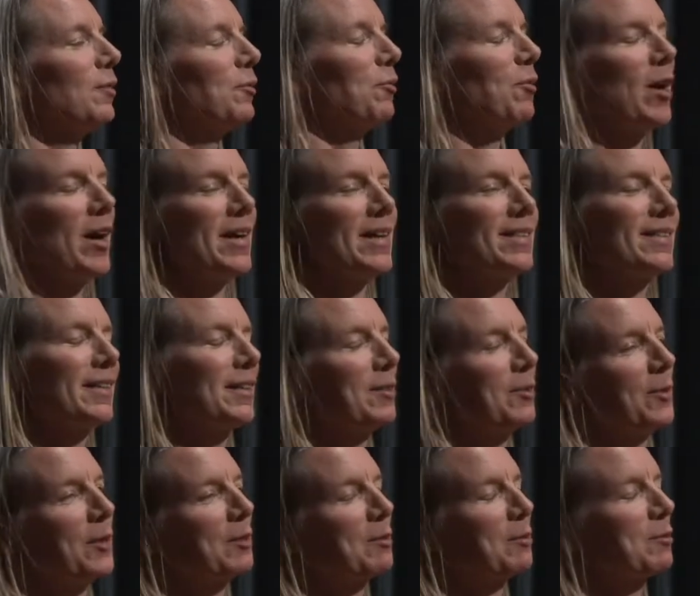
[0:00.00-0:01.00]
Why is it
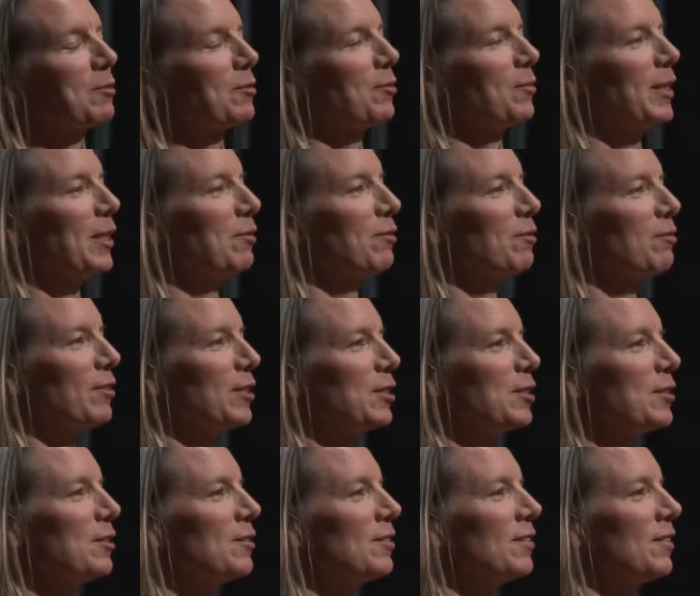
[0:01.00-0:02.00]
going through so many
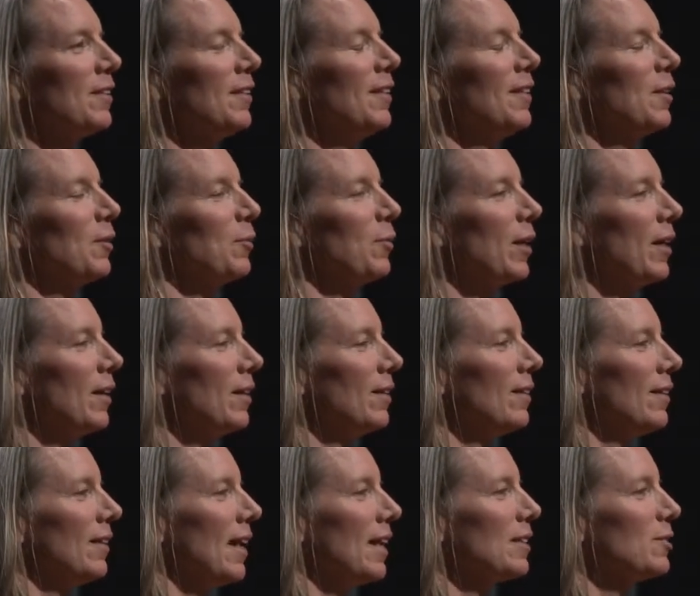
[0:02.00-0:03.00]
revisions?
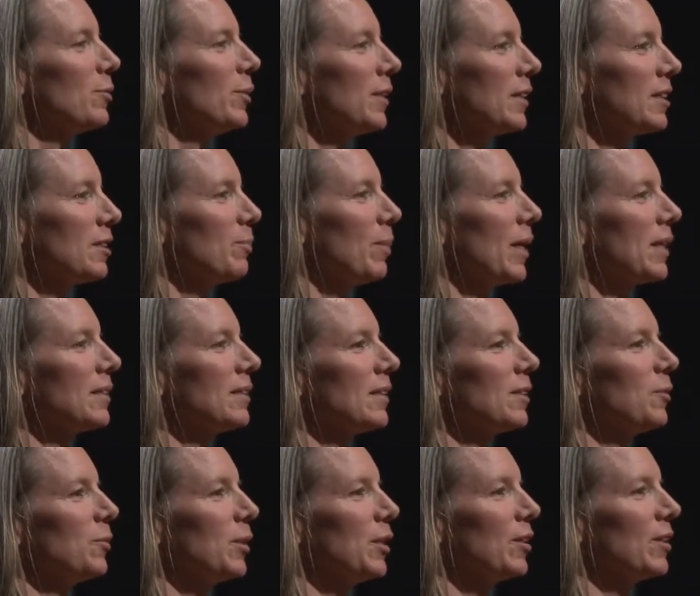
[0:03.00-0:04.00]
Well, as we
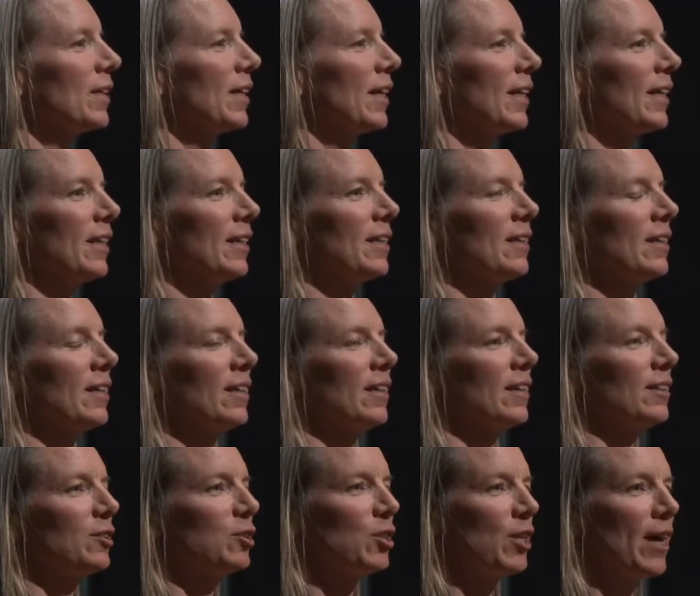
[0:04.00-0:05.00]
expected, we are getting
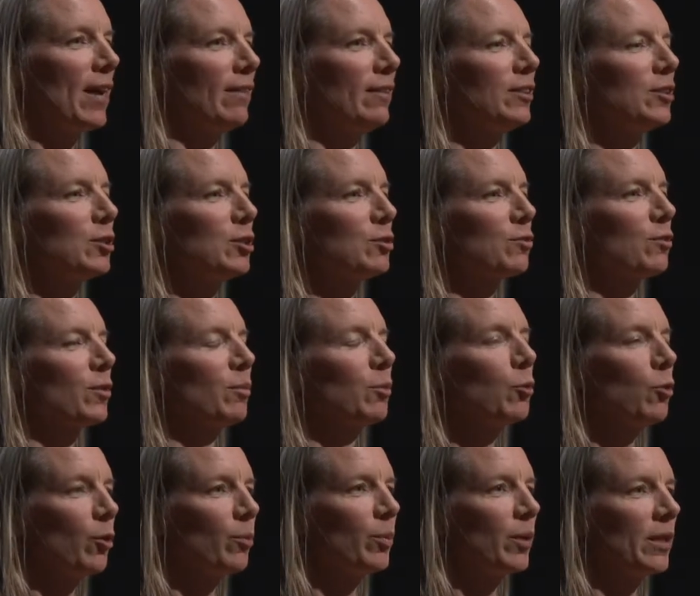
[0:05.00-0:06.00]
challenged
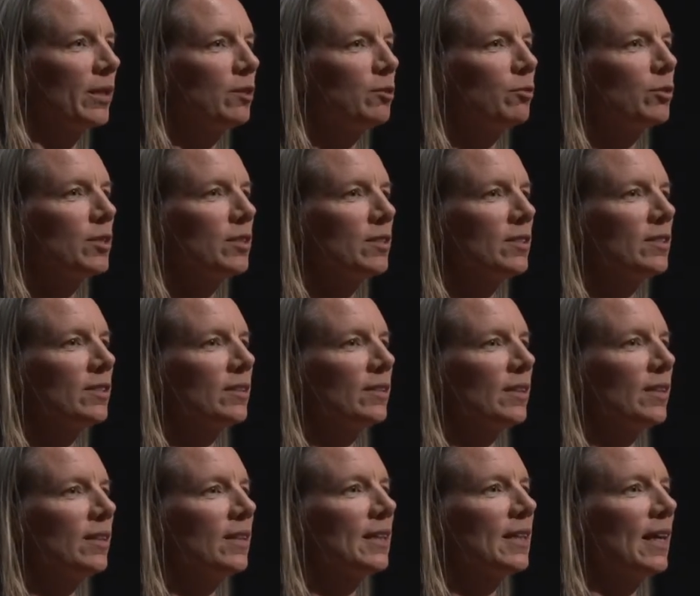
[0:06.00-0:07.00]
from corporate interests
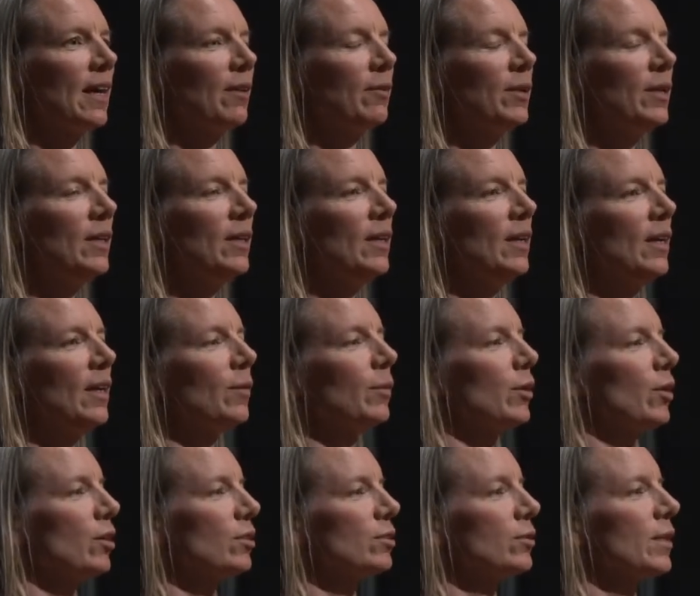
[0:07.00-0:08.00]
in the county.
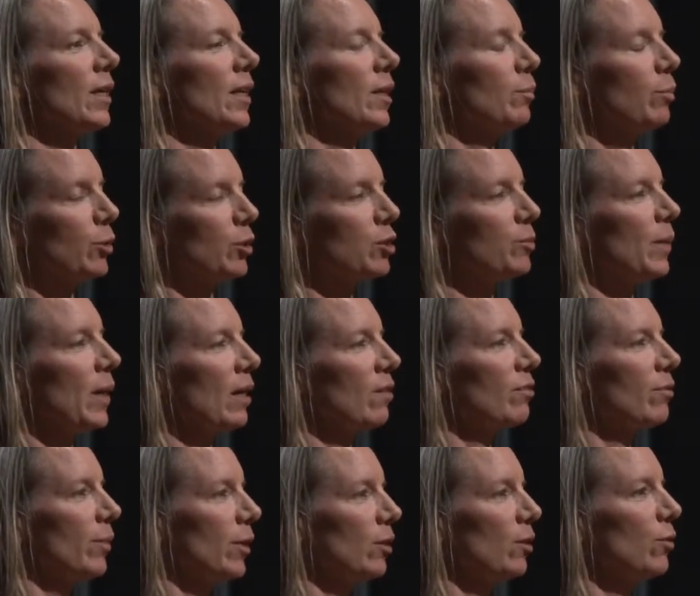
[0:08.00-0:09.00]
We are also getting pushback
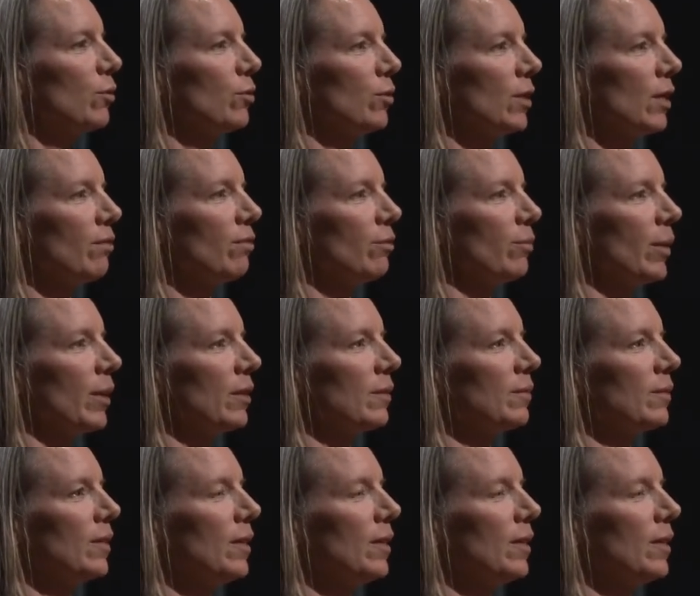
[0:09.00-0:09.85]
from our local government.